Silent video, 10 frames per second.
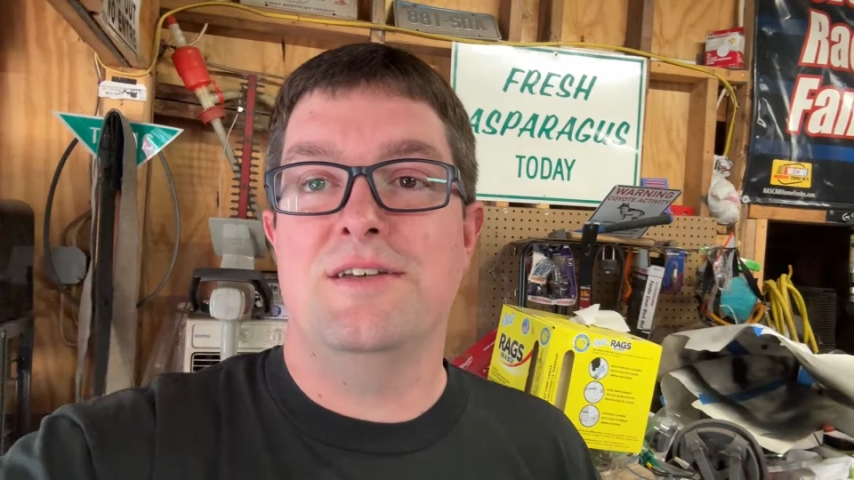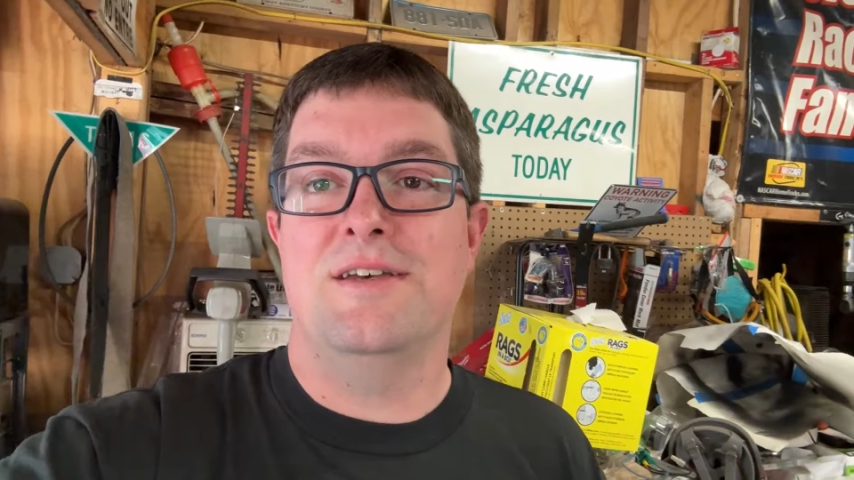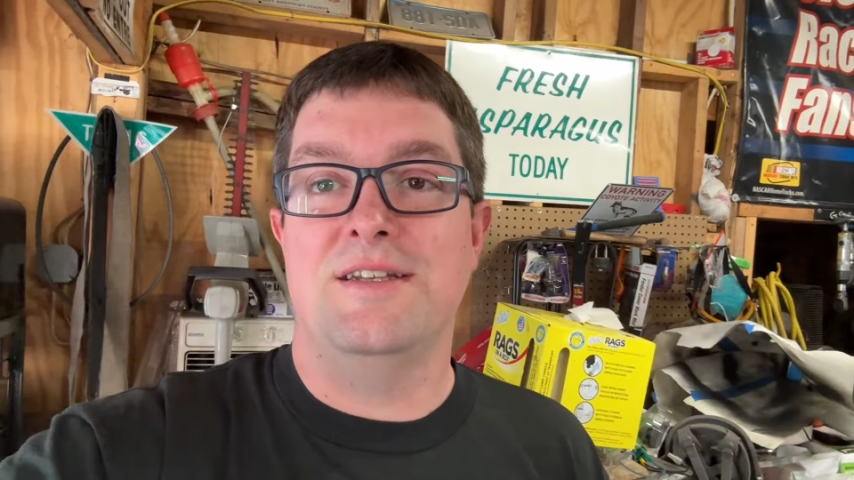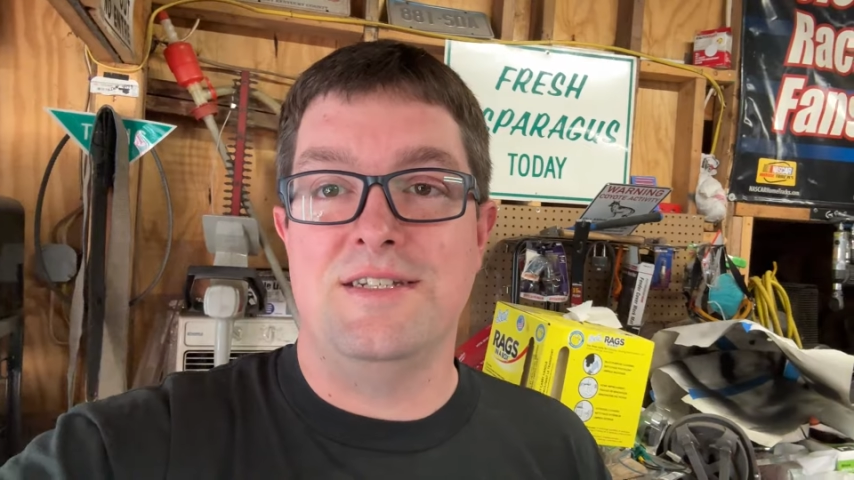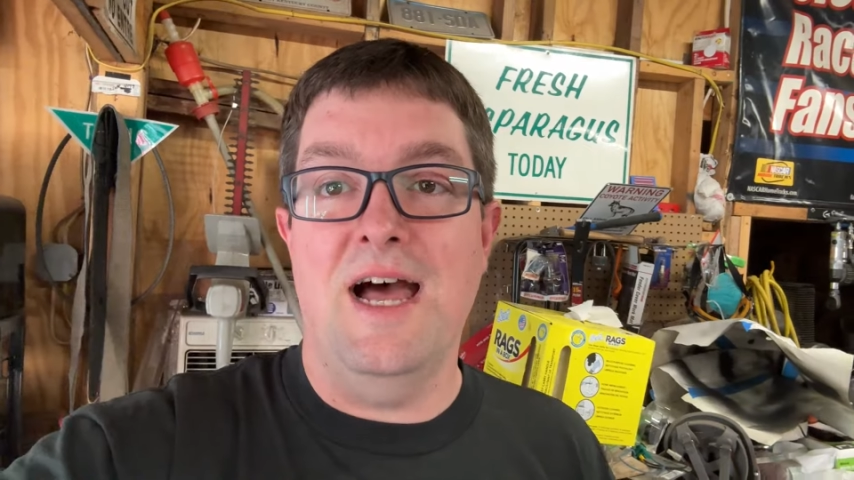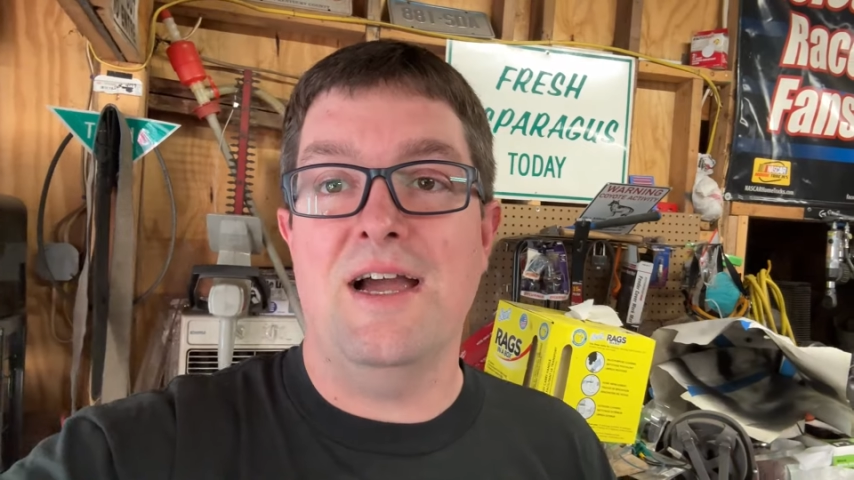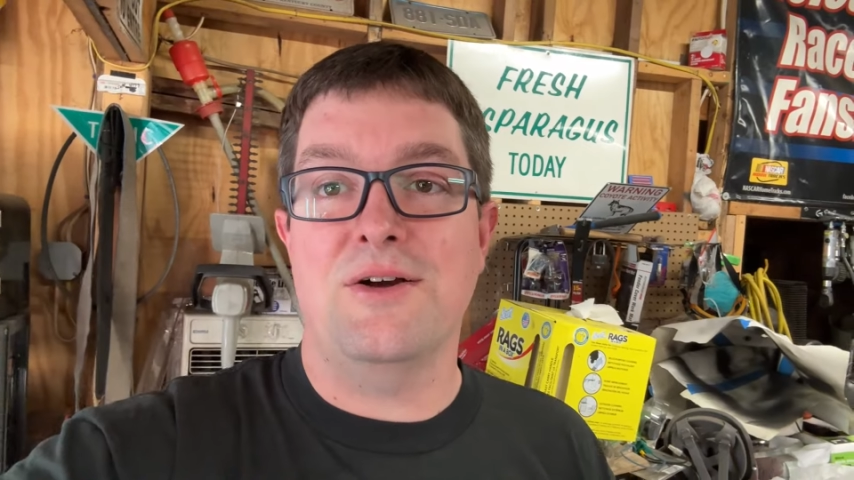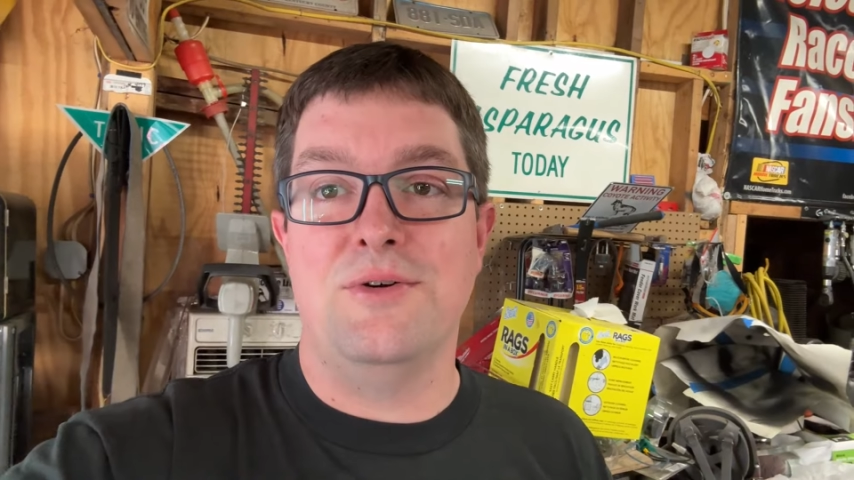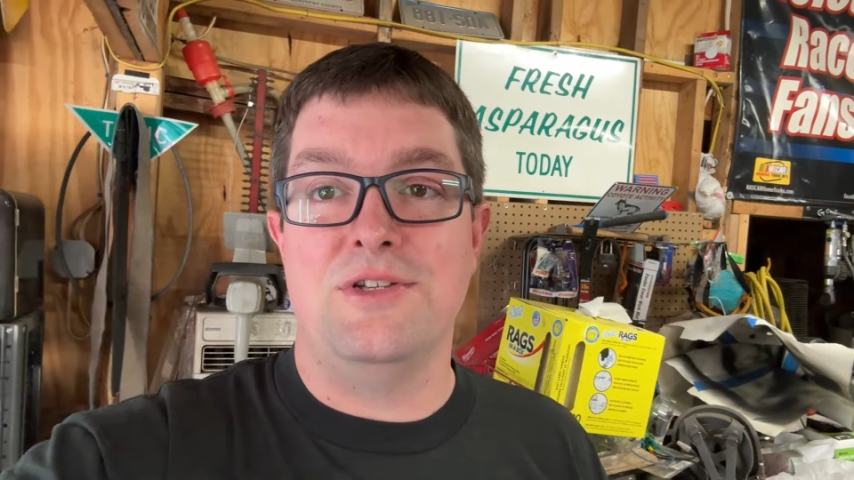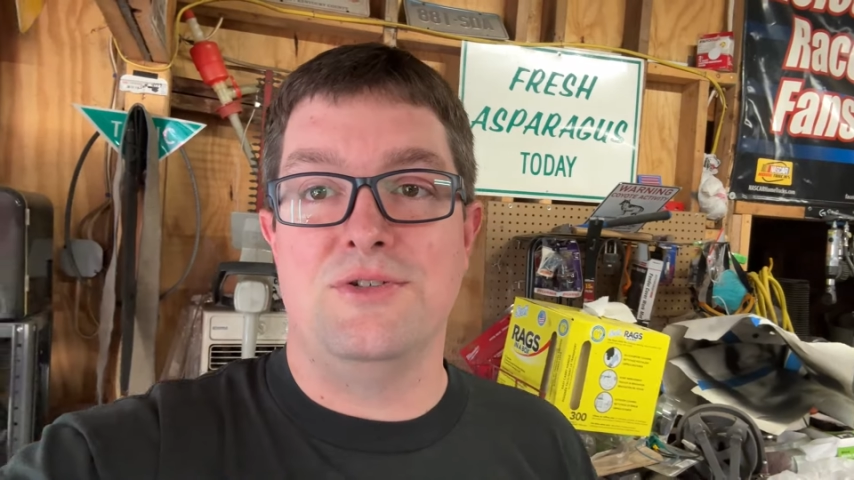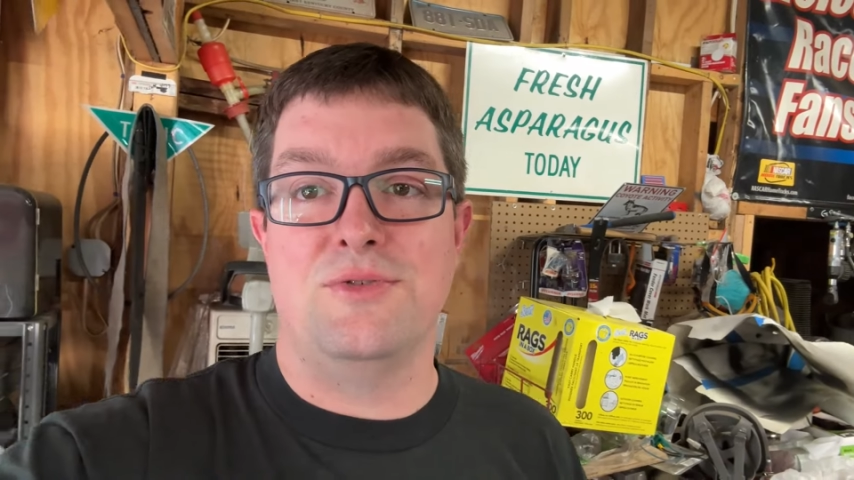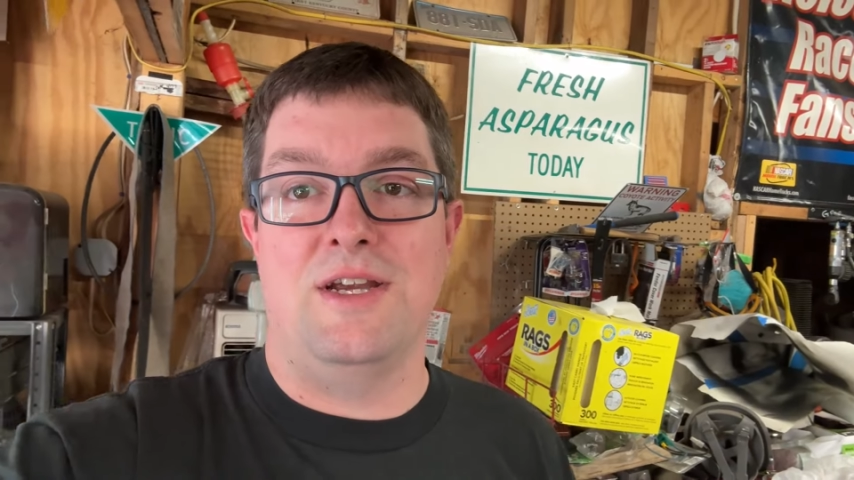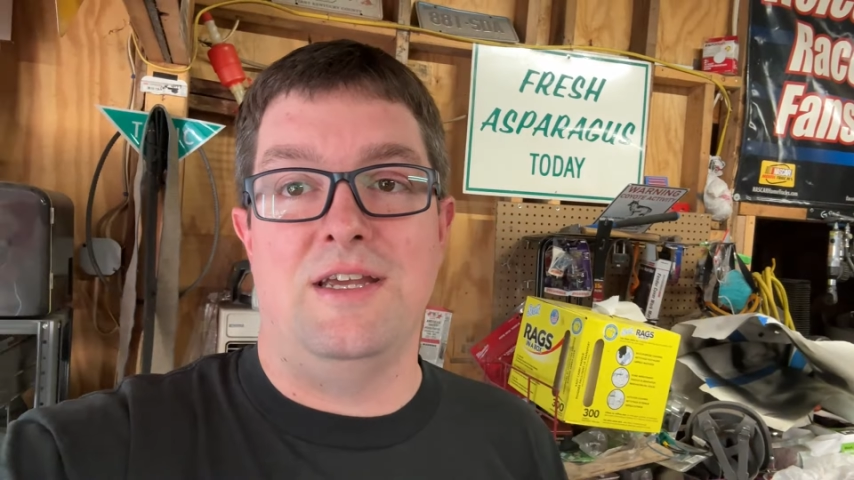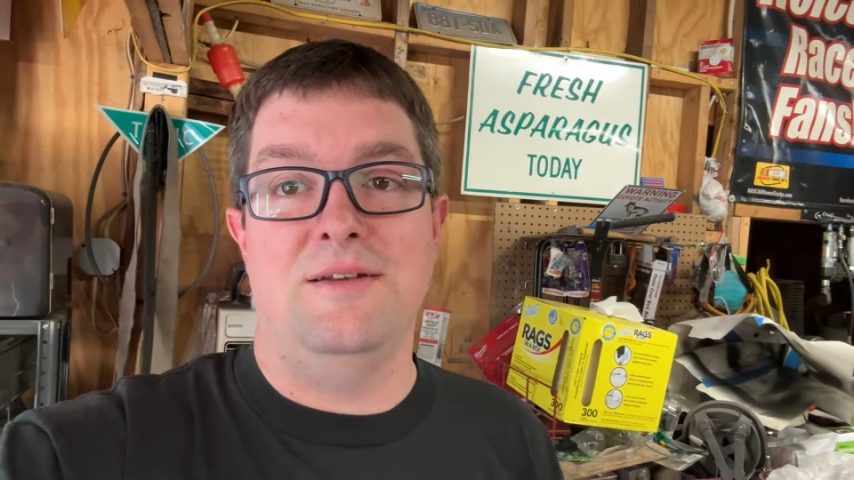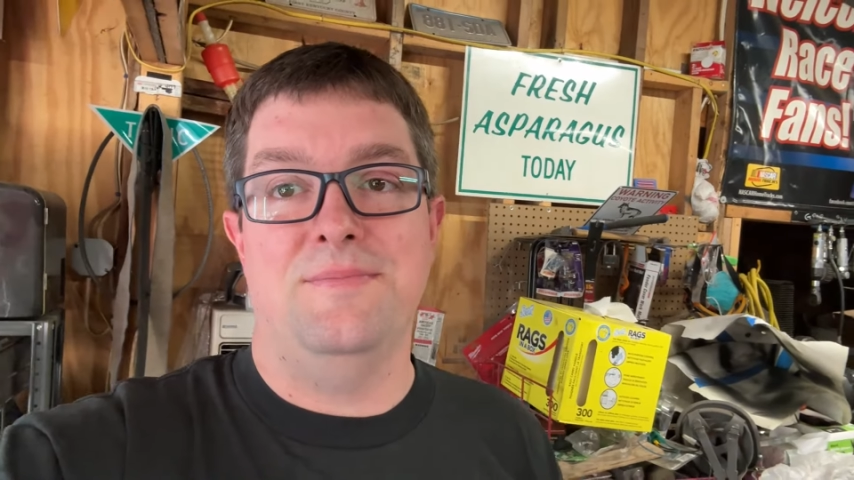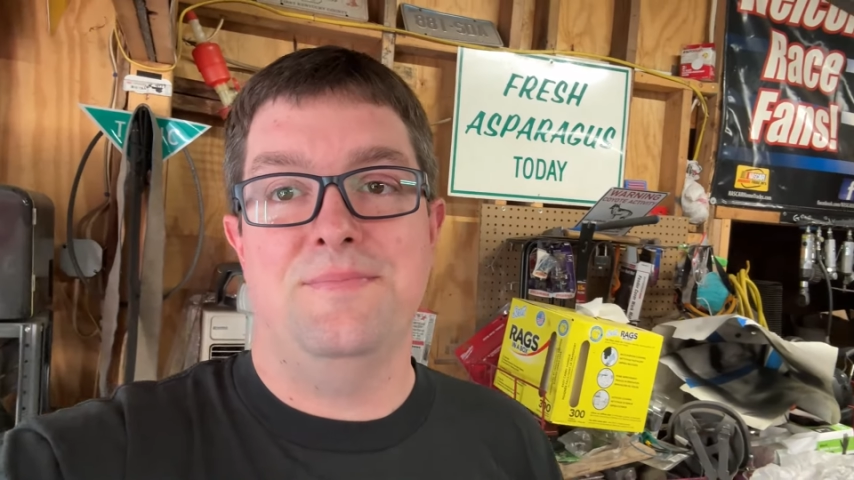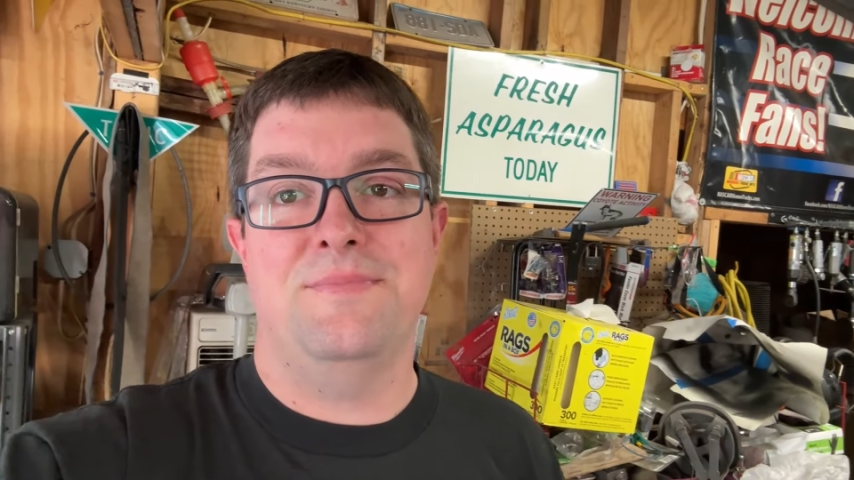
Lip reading: it's not going to rain.